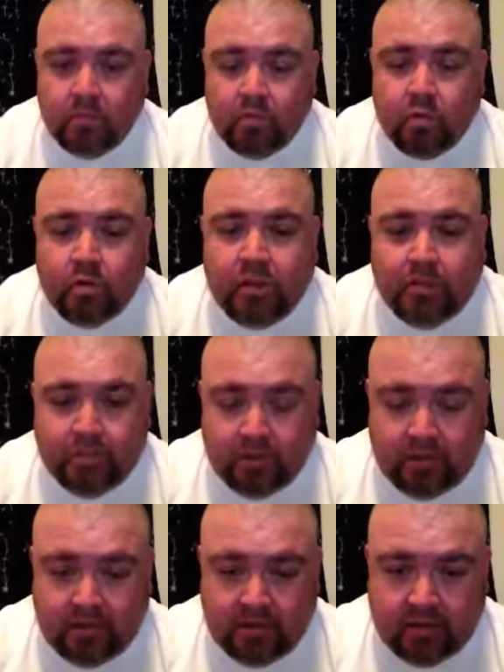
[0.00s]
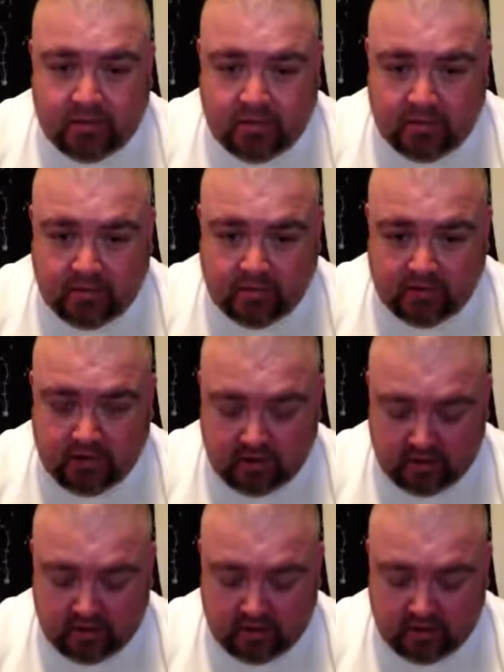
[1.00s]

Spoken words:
put the sriracha,